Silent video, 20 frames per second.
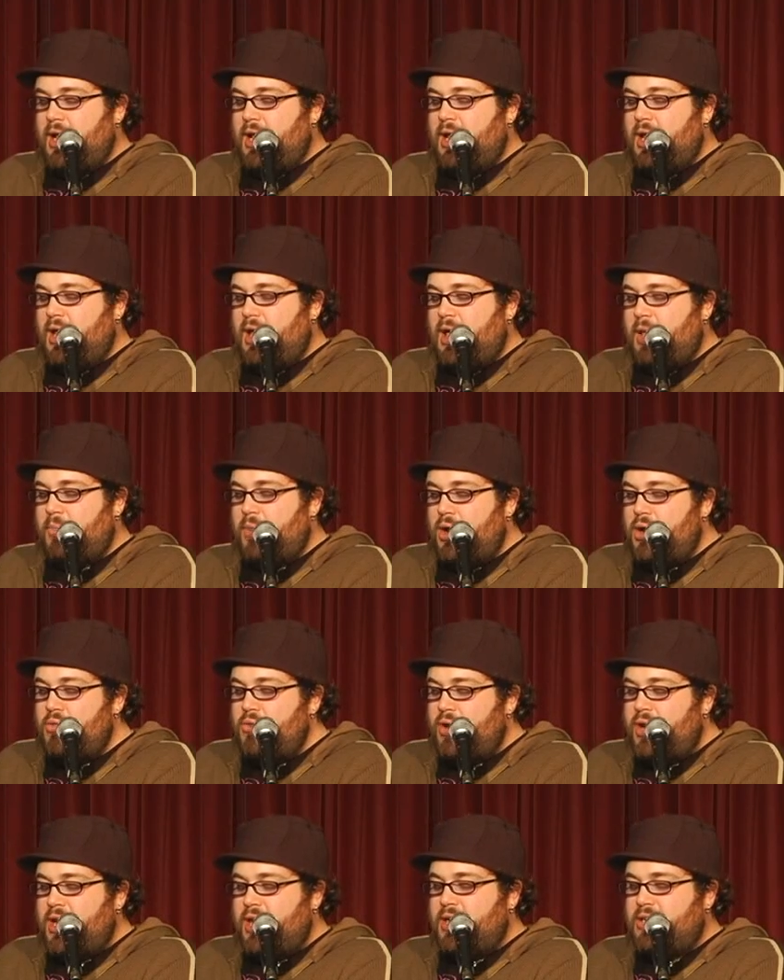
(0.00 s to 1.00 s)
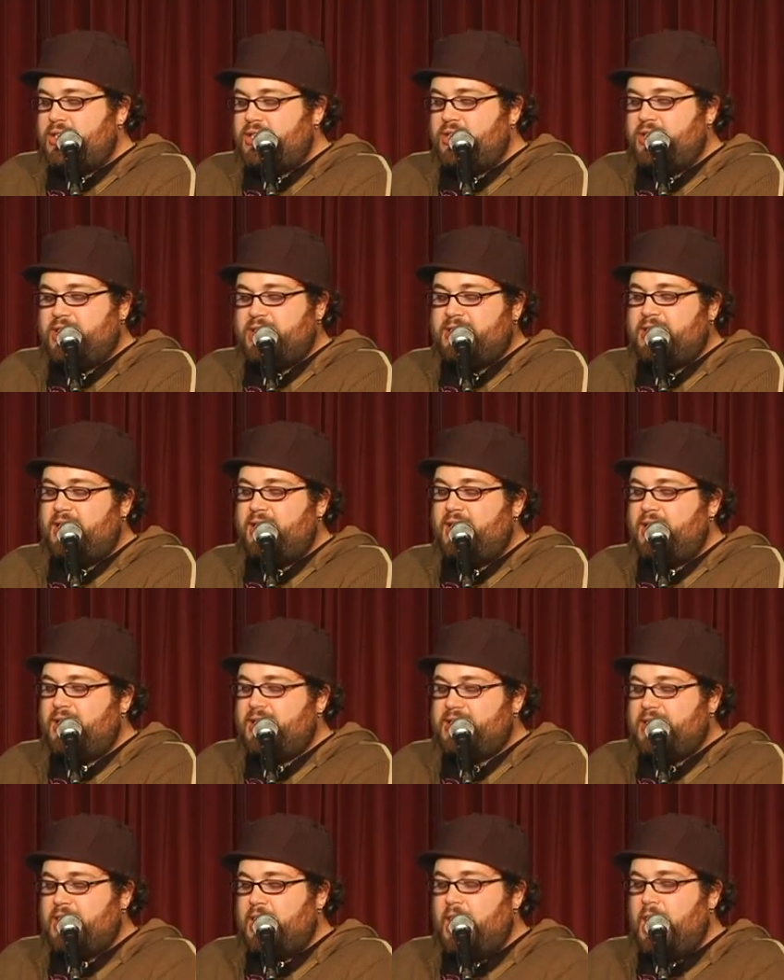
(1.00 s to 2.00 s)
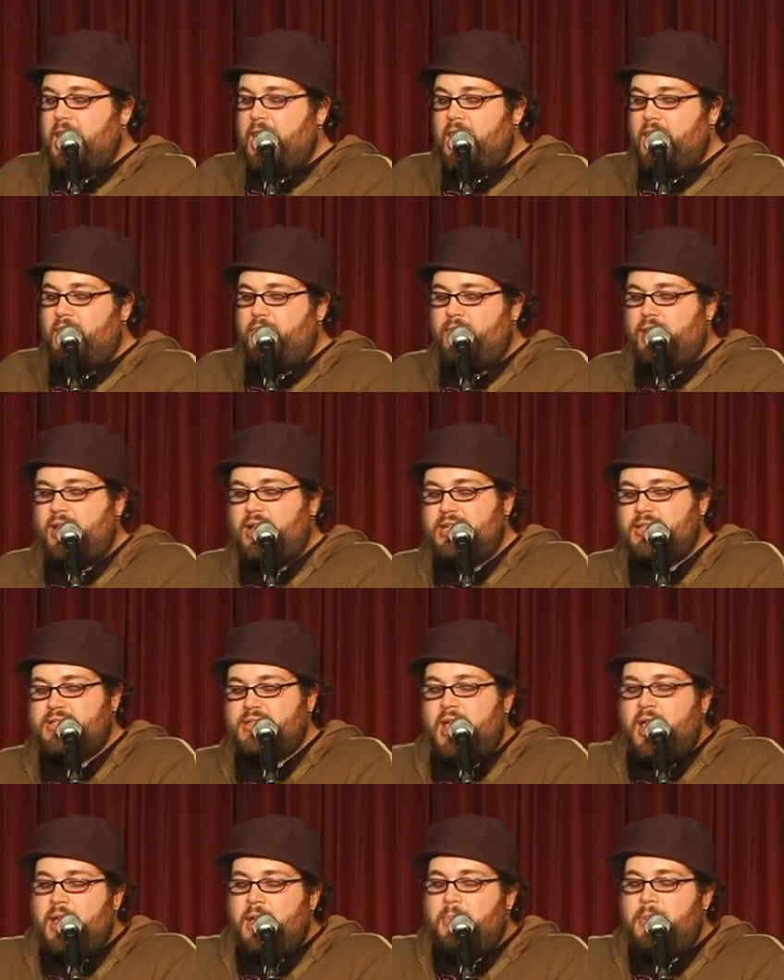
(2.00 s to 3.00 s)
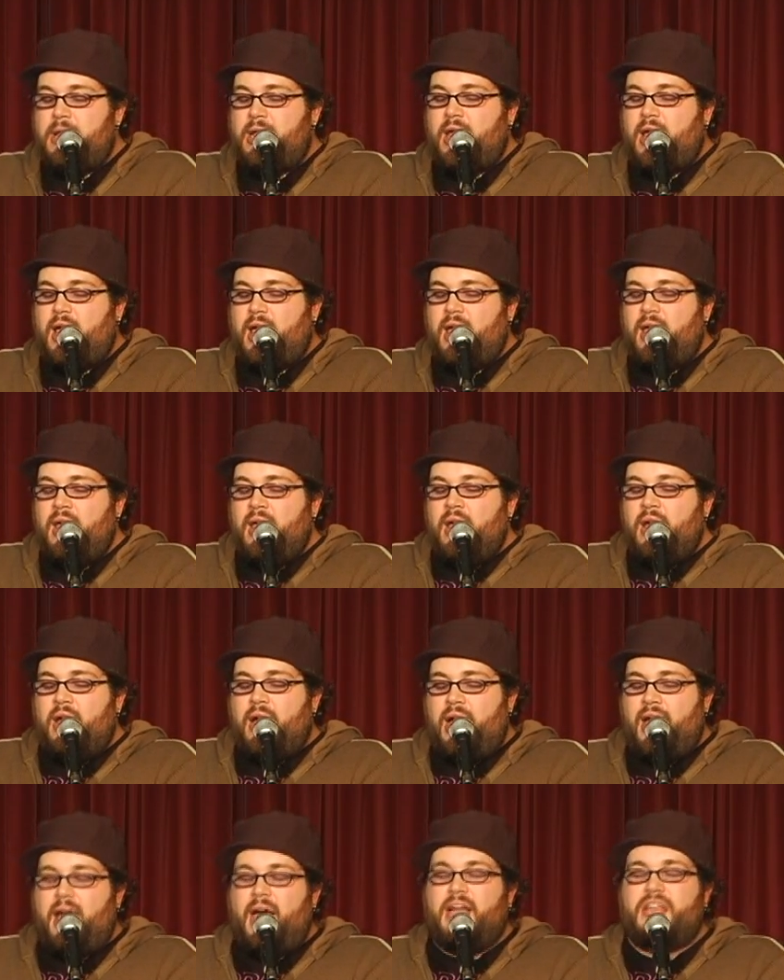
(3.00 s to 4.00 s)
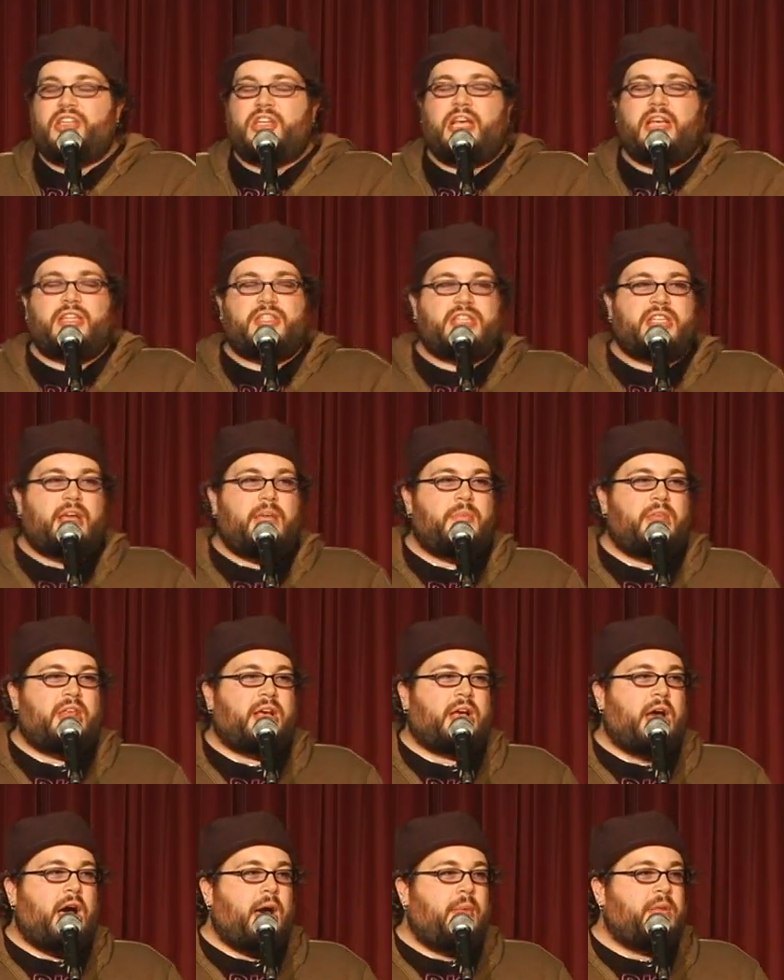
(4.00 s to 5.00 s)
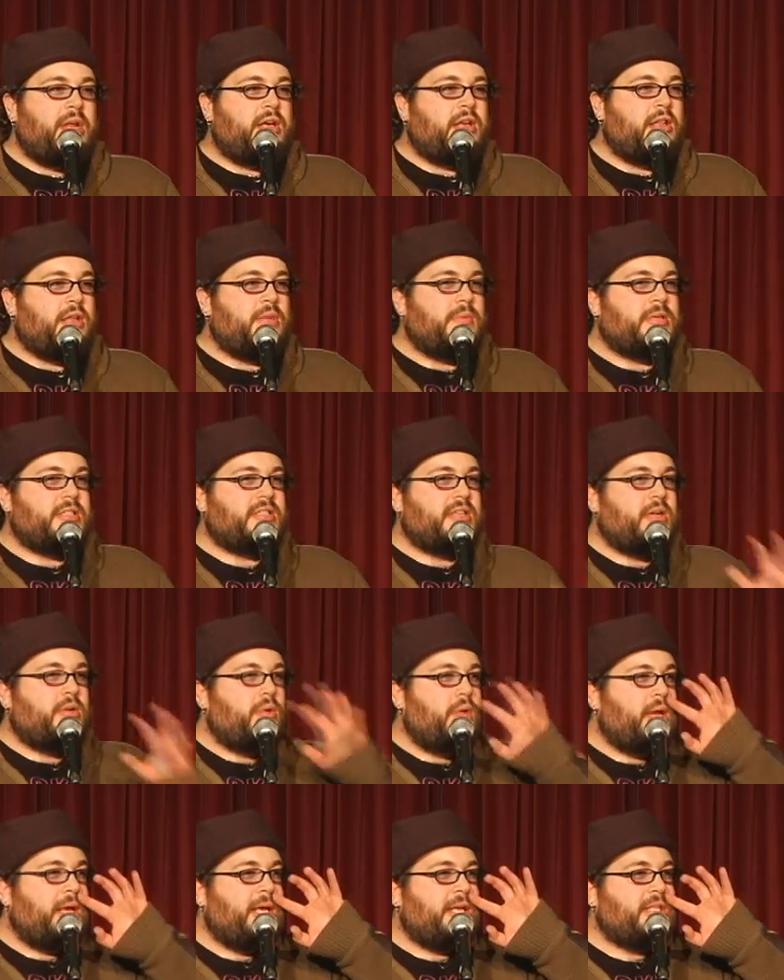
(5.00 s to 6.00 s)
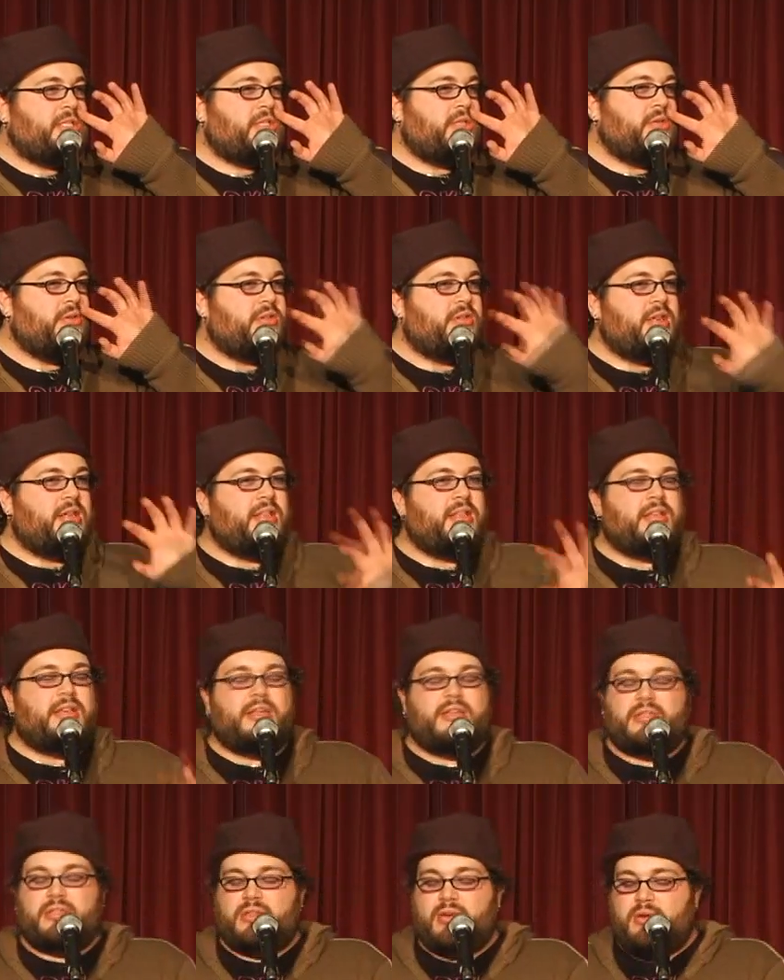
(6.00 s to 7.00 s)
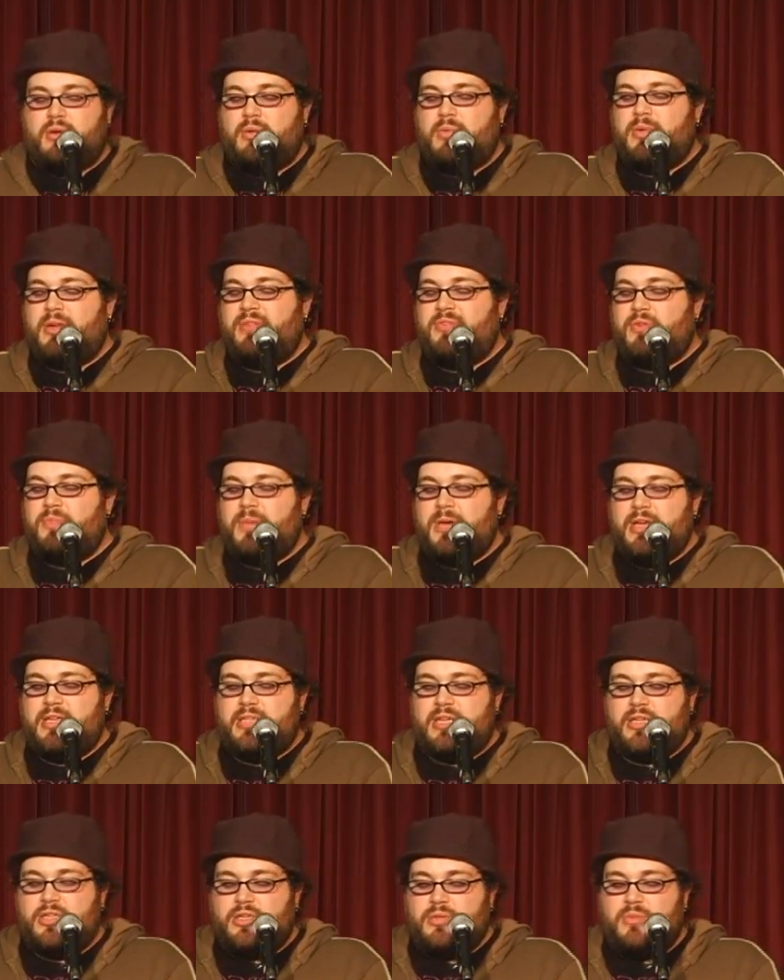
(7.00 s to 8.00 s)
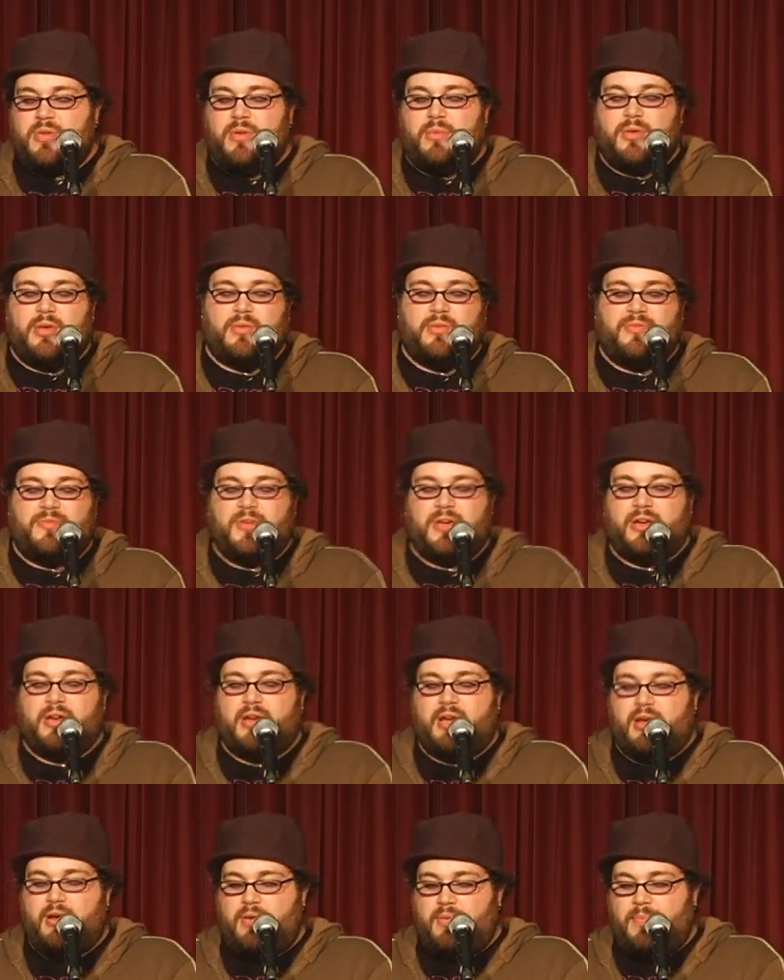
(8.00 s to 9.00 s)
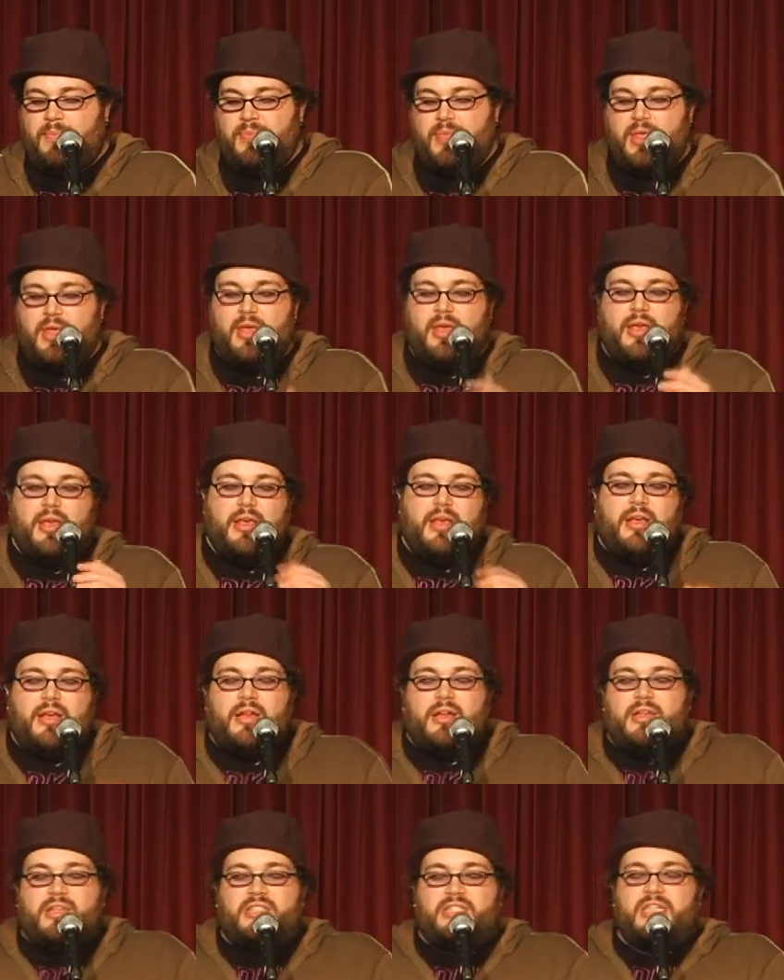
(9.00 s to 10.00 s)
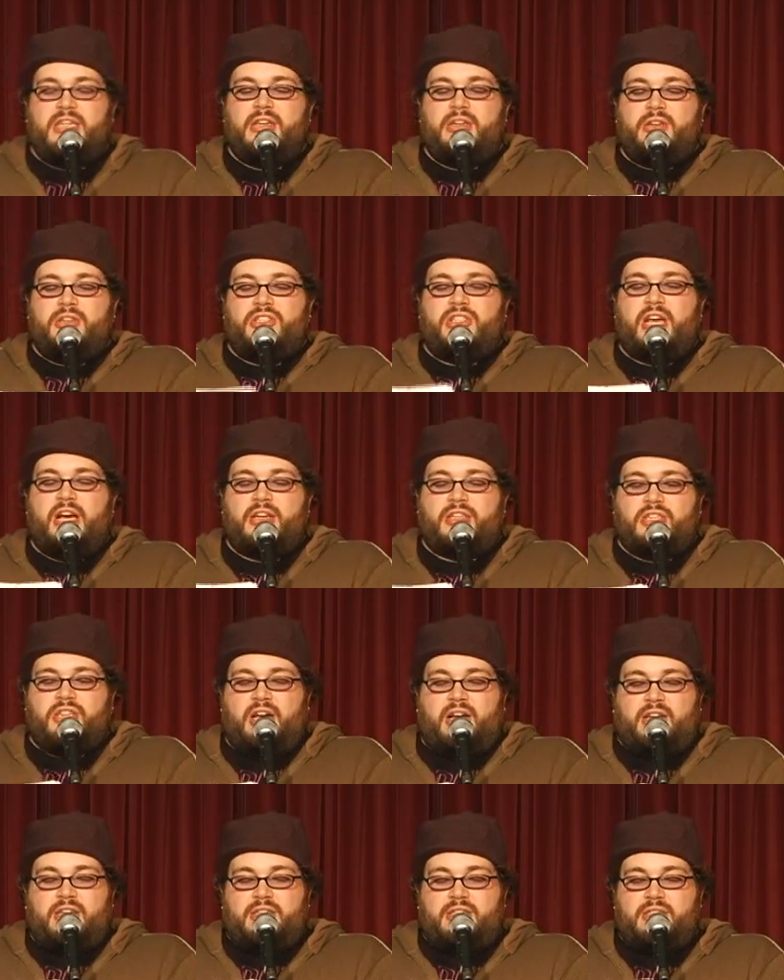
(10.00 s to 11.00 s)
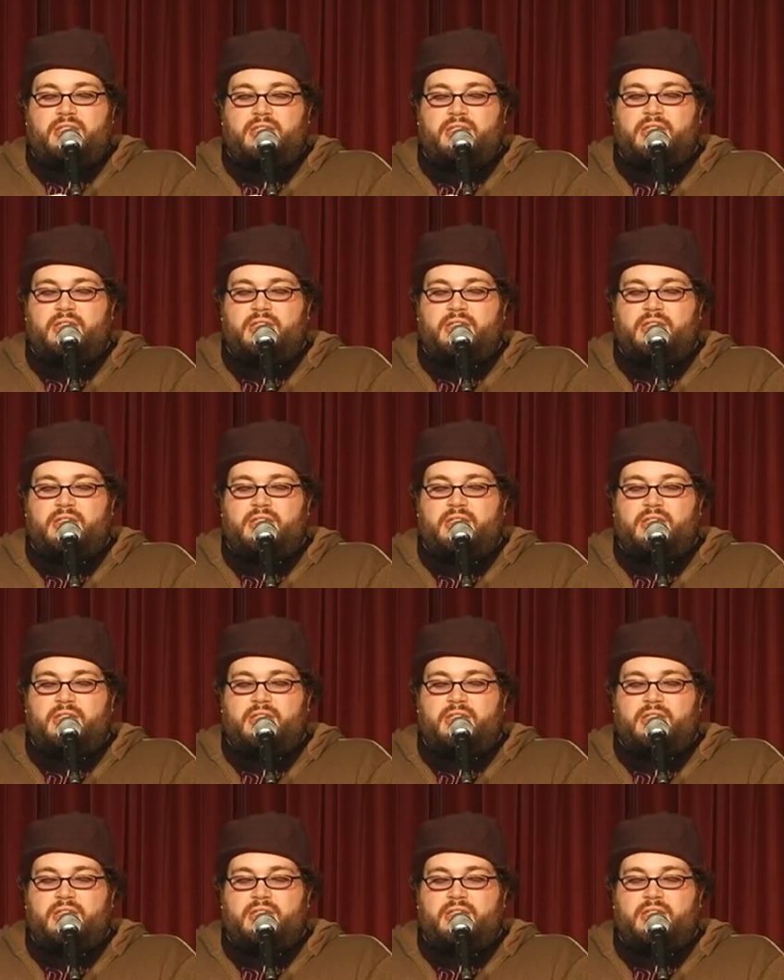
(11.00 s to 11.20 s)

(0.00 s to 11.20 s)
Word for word: and uh, I'm gonna read it to you because I think it's hilarious. But I, I changed the name of the comedy club because I don't want to get sued or anything. So, but if you pay attention, you might be able to figure it out. Dear Chuck Chucks.